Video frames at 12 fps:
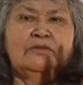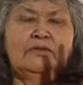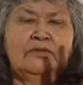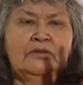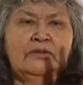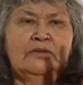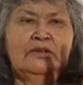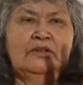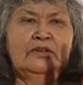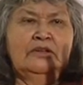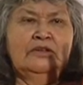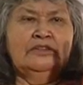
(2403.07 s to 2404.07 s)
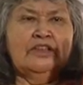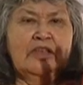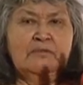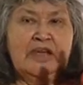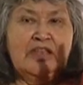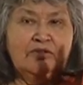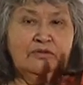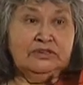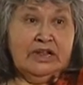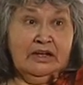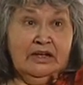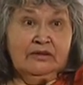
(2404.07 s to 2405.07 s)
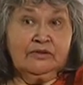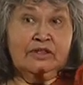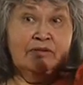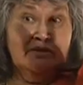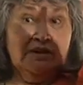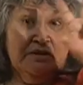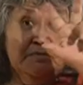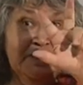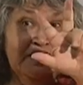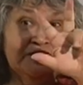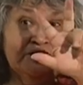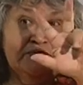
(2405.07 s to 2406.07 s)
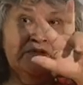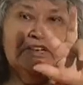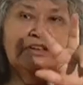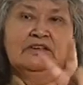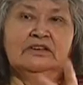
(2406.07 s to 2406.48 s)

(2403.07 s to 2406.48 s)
The stove was in the cabin and he lit it to make tea.